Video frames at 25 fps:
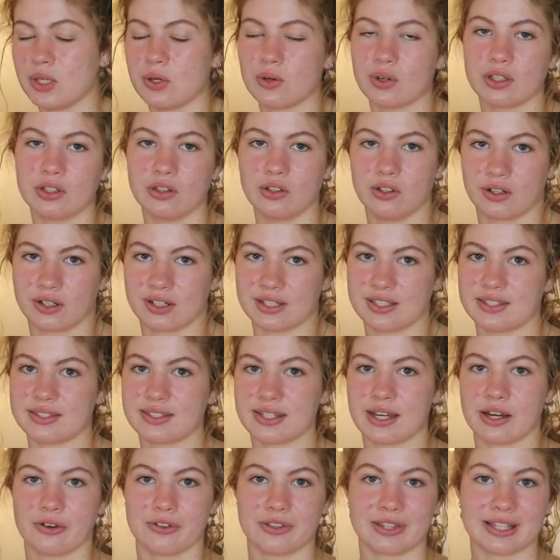You can look and
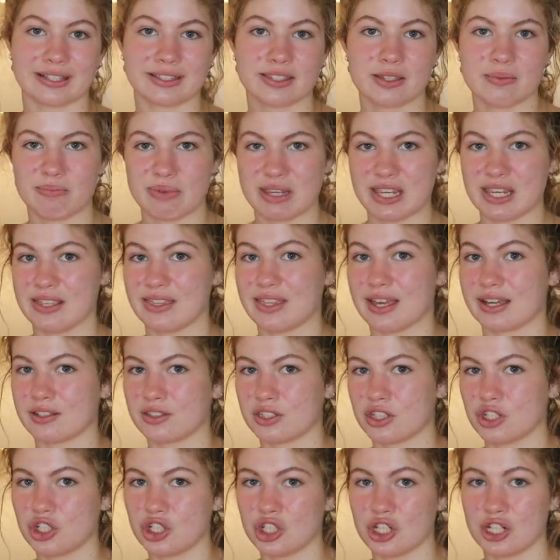say, oh, that's a B,
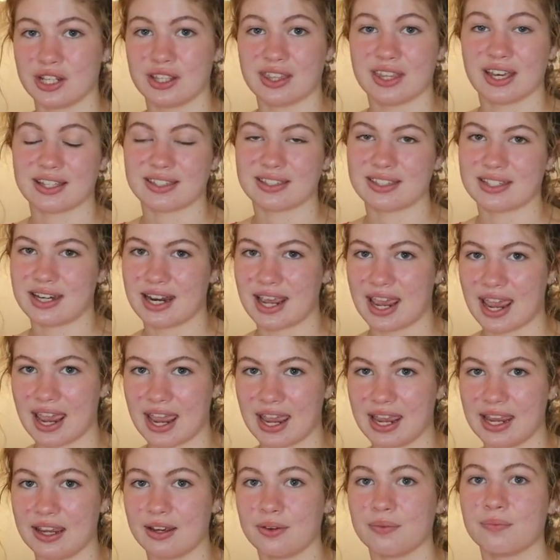that's a G, that's an
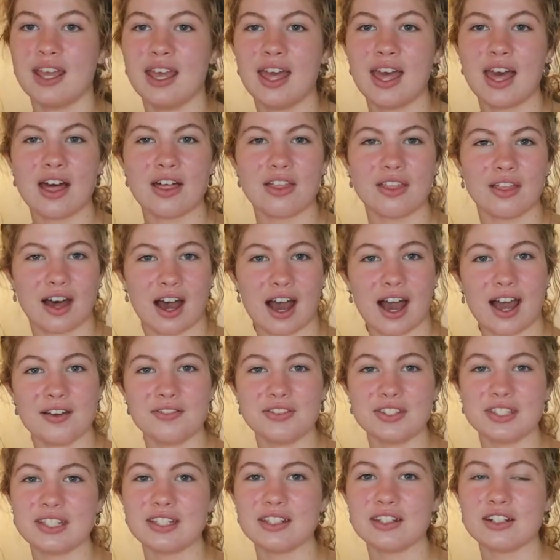A.
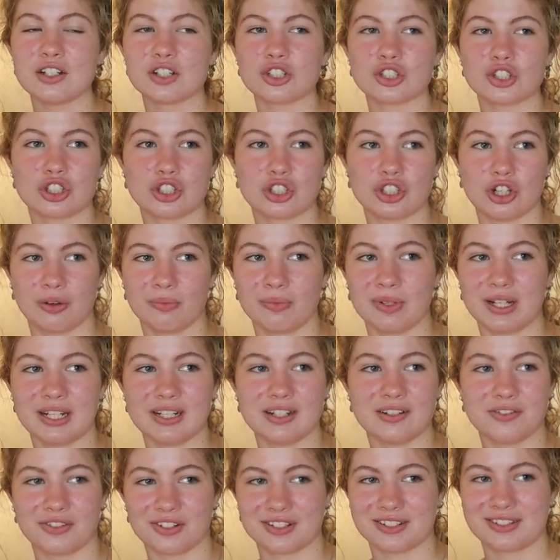I've seen so many
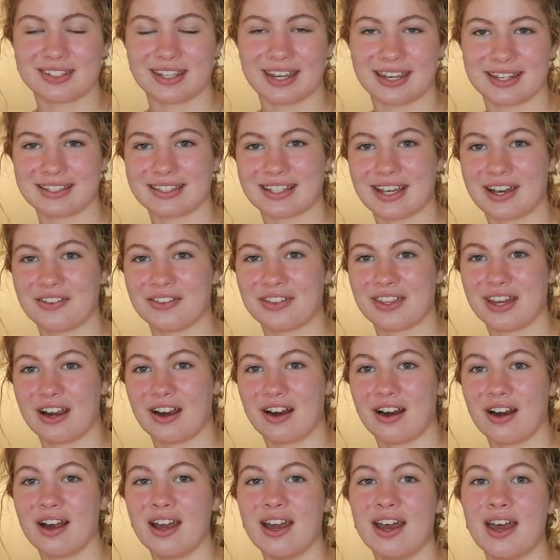different sayings out
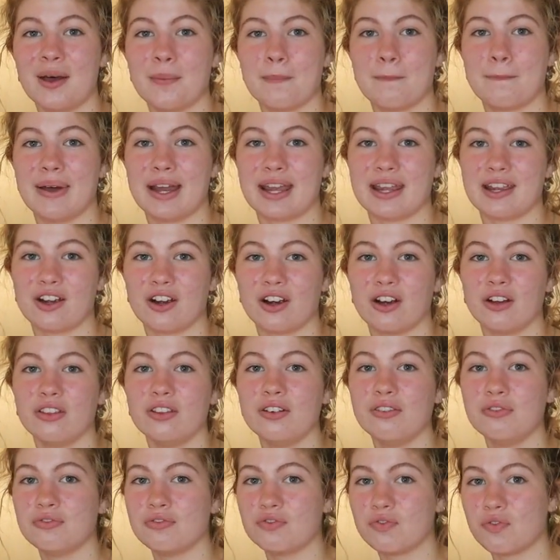there, but here are
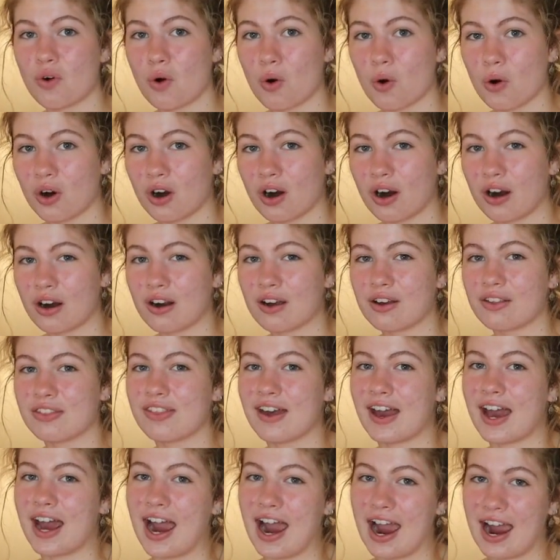the 4
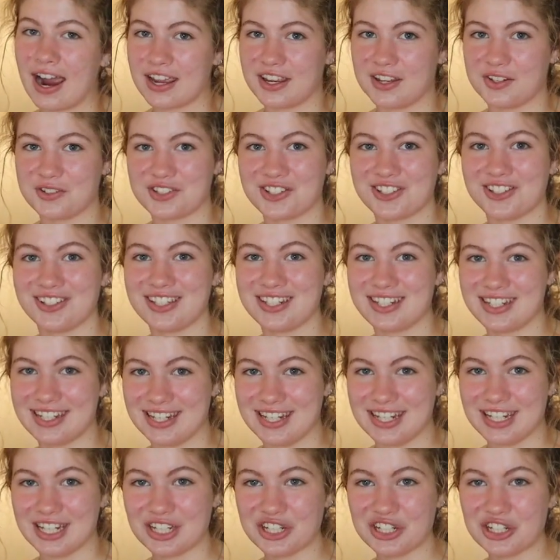that I usually
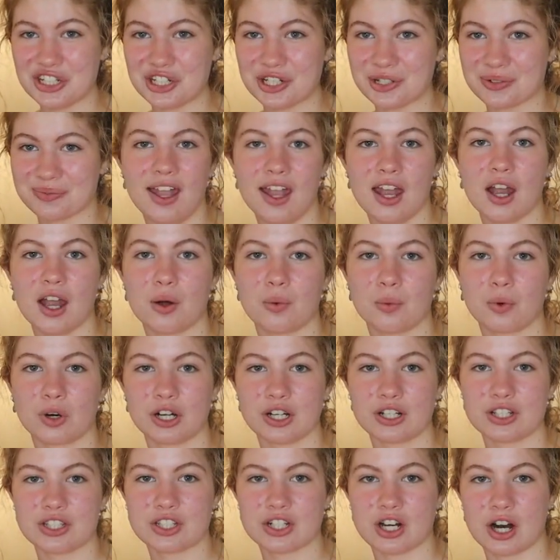teach. We're
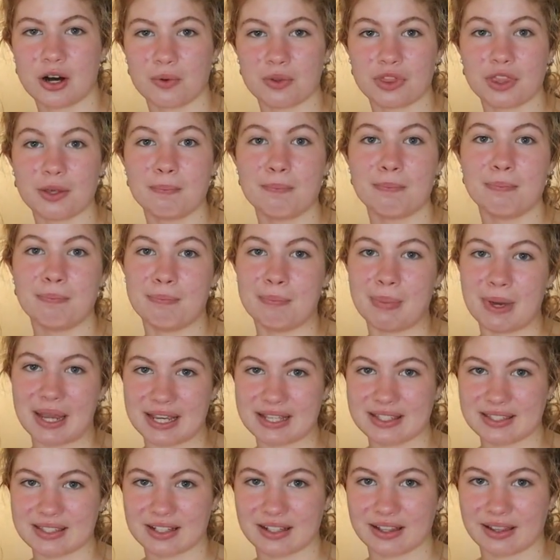going to start with the
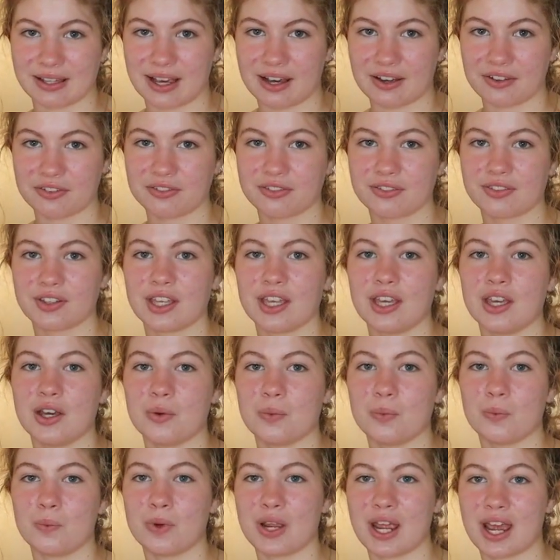bass clef.
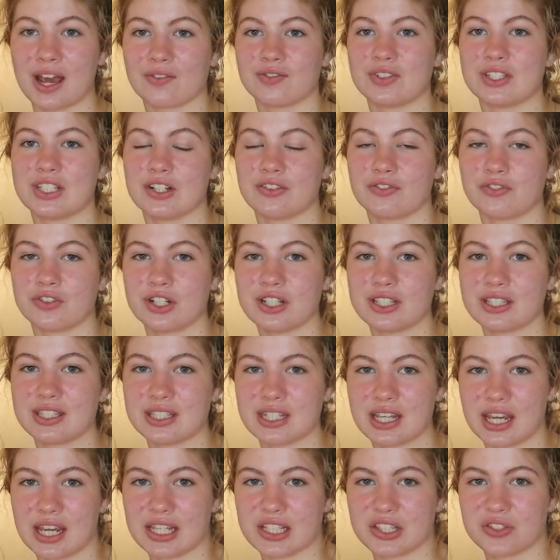We have different
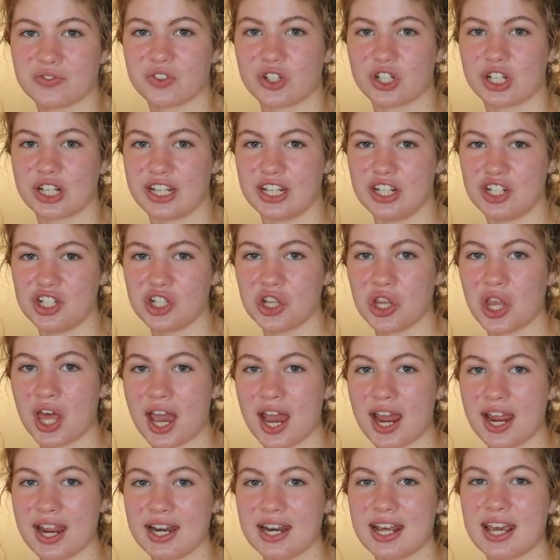sayings for each
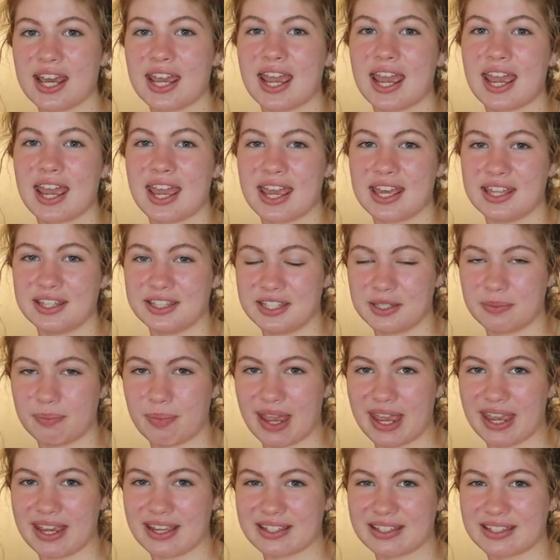line and
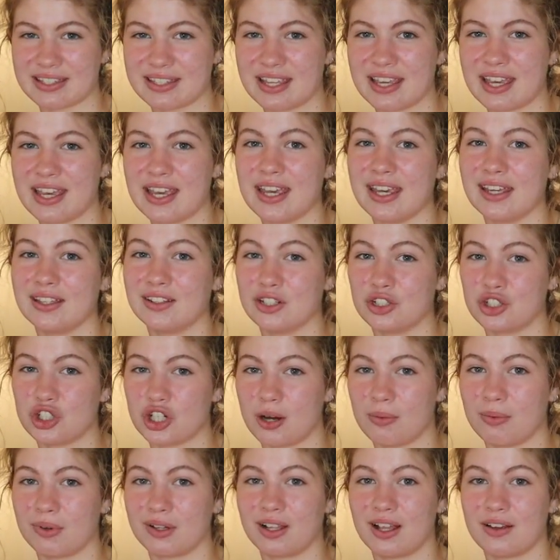space in the
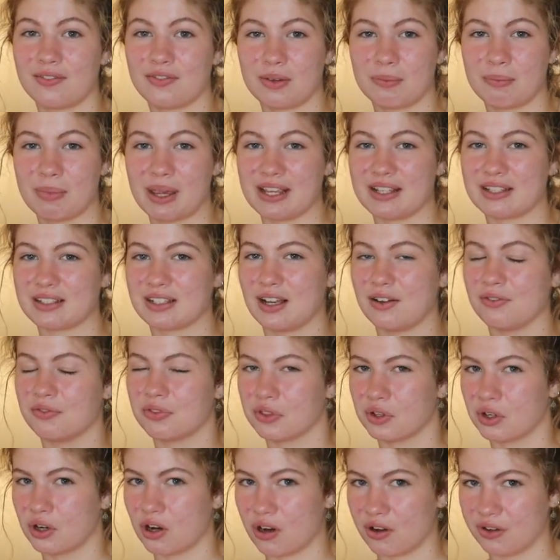treble clef and bass
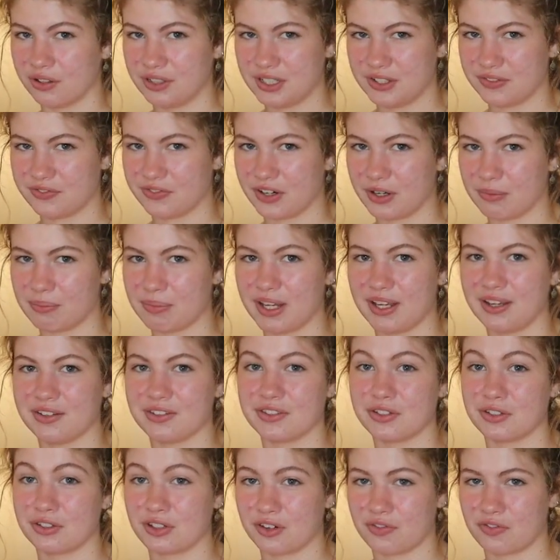clef. They're all different
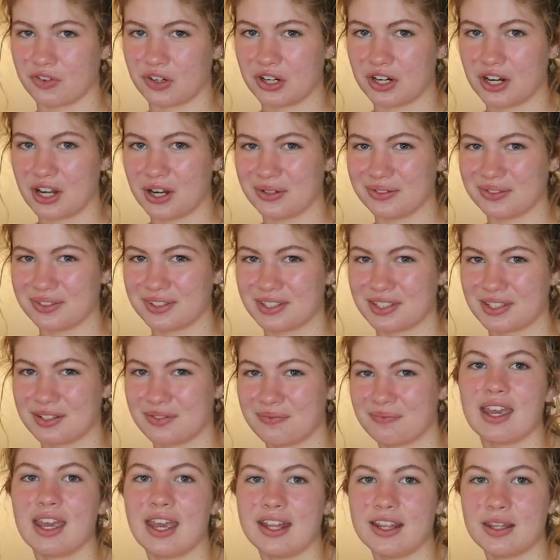because they're different notes.
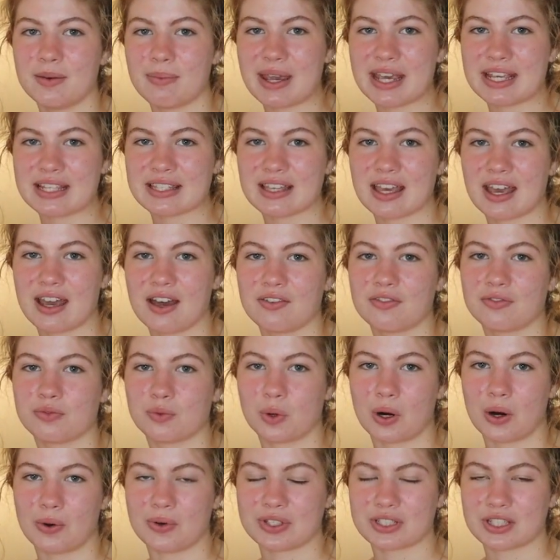In the bass clef,
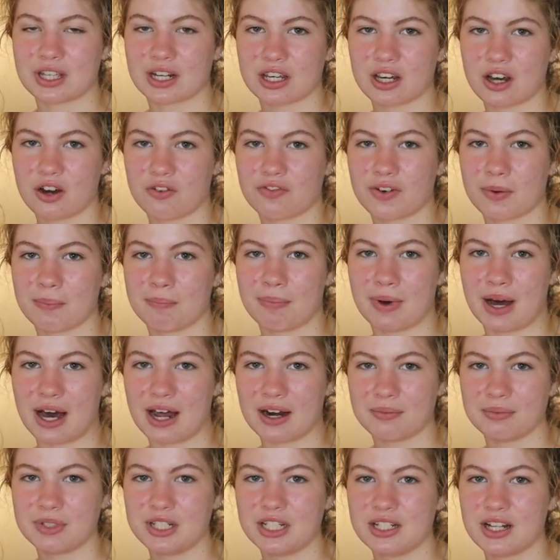we're always going to go from
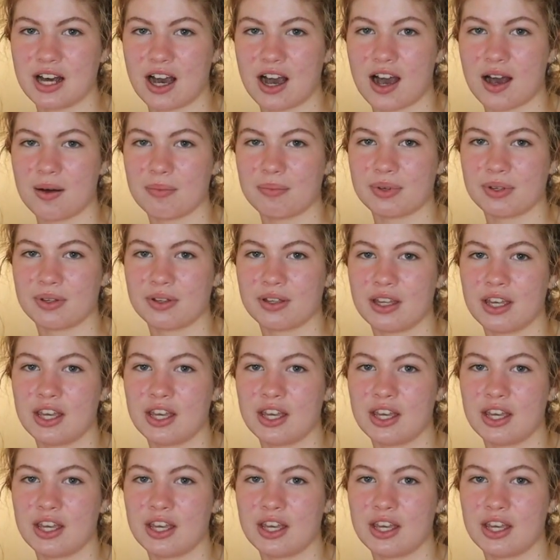bottom to top.